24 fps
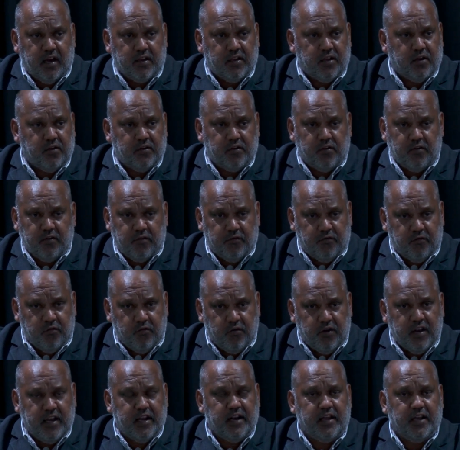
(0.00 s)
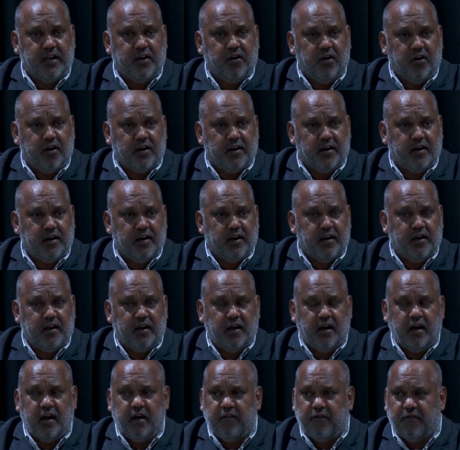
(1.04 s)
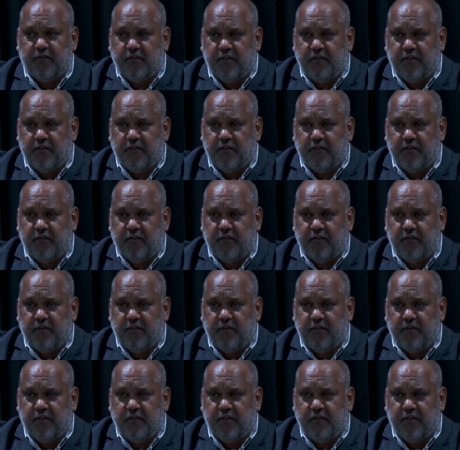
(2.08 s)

you've really got a